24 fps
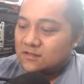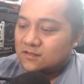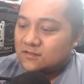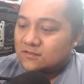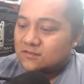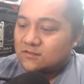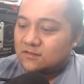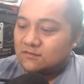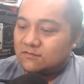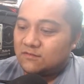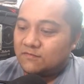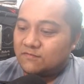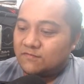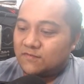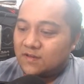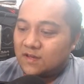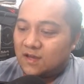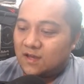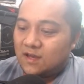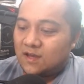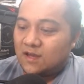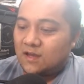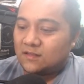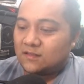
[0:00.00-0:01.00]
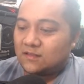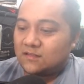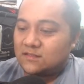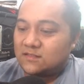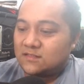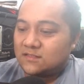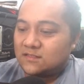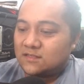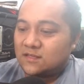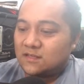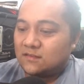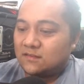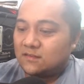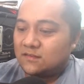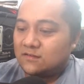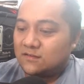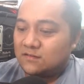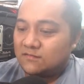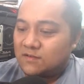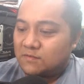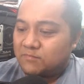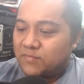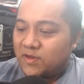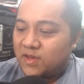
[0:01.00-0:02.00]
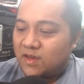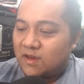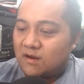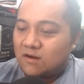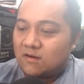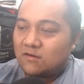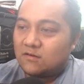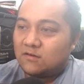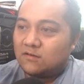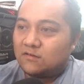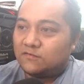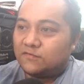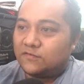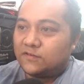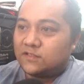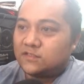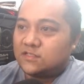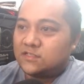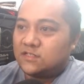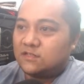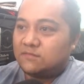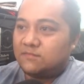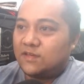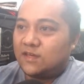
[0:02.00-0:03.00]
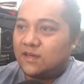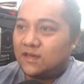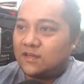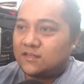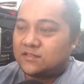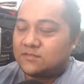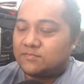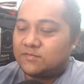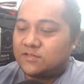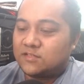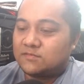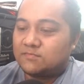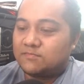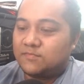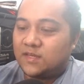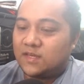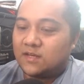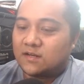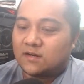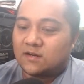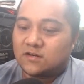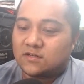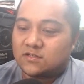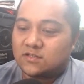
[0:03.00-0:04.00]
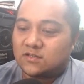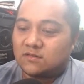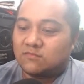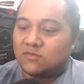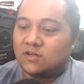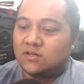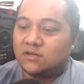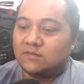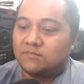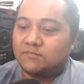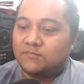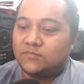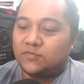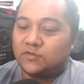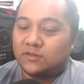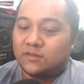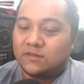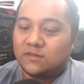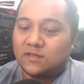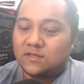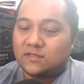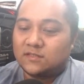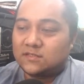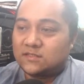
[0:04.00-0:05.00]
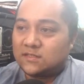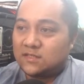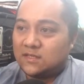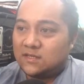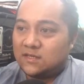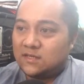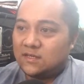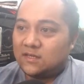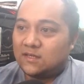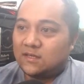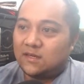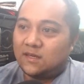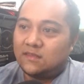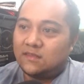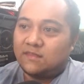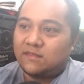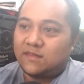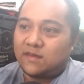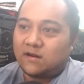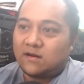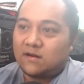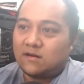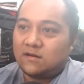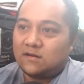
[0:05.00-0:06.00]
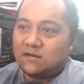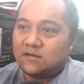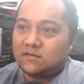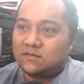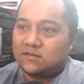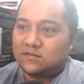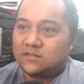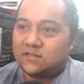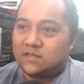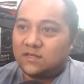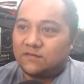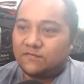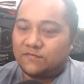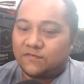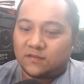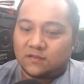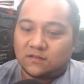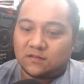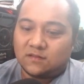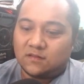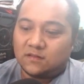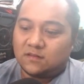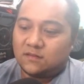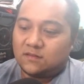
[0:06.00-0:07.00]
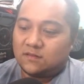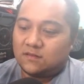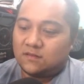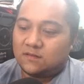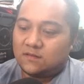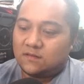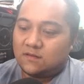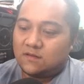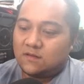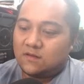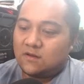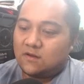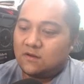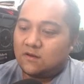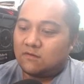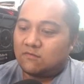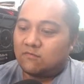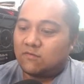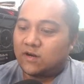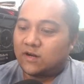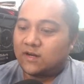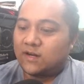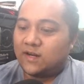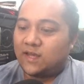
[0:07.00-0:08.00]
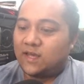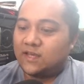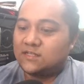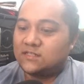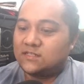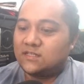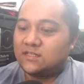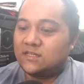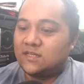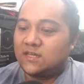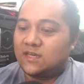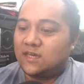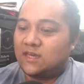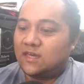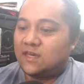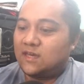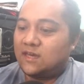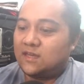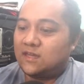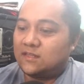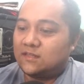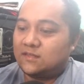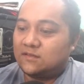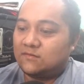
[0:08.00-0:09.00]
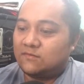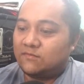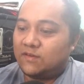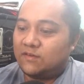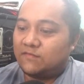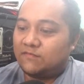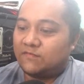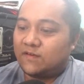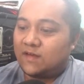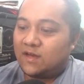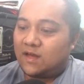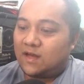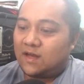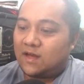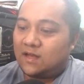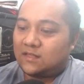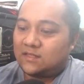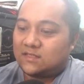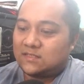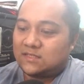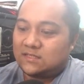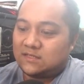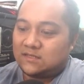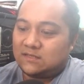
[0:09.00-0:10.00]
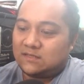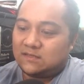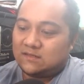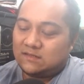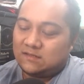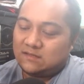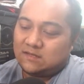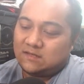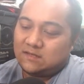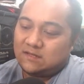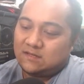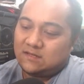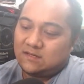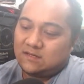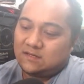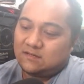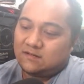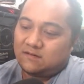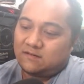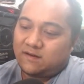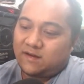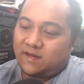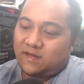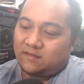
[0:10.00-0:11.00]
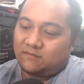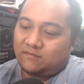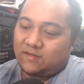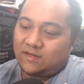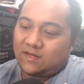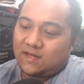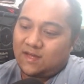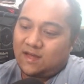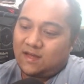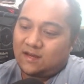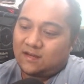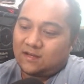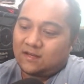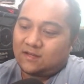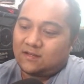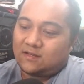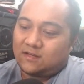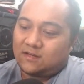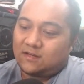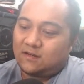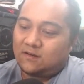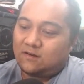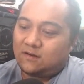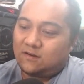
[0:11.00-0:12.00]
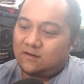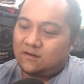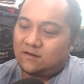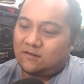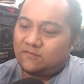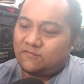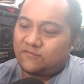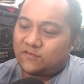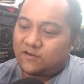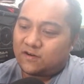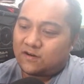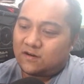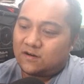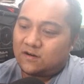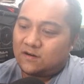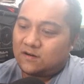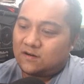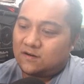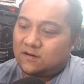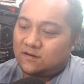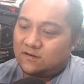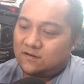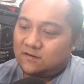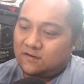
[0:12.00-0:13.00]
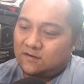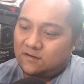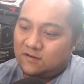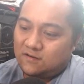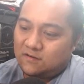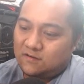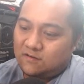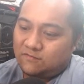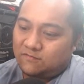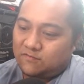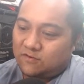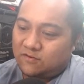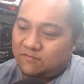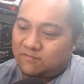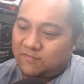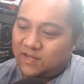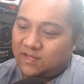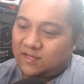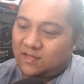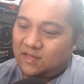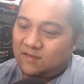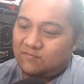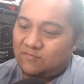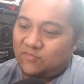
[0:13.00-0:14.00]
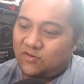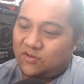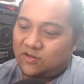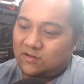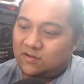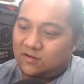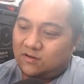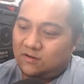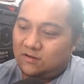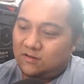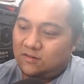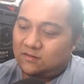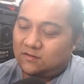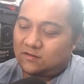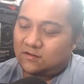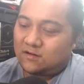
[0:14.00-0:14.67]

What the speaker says: So we've got a pair of Gba Sp speakers. I'm gonna put this in there to see if it'll work nicely. And we've got, right, we got a cover for my Game Boy Color.